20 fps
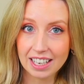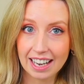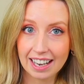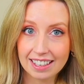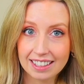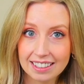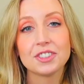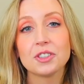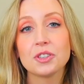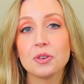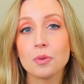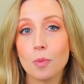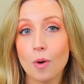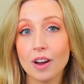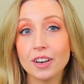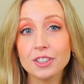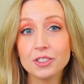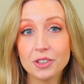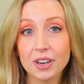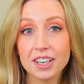neck. So you
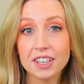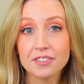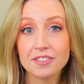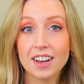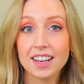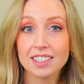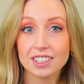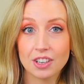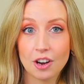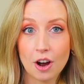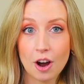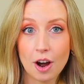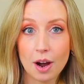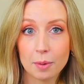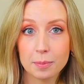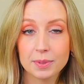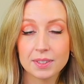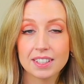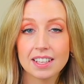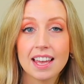wanna try to find
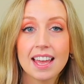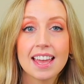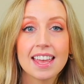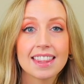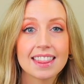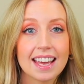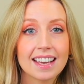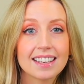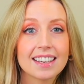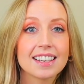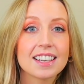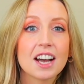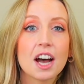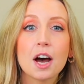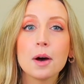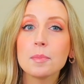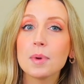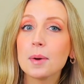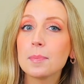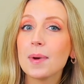tops that can
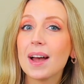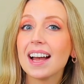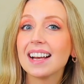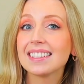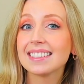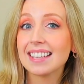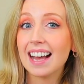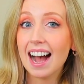come up as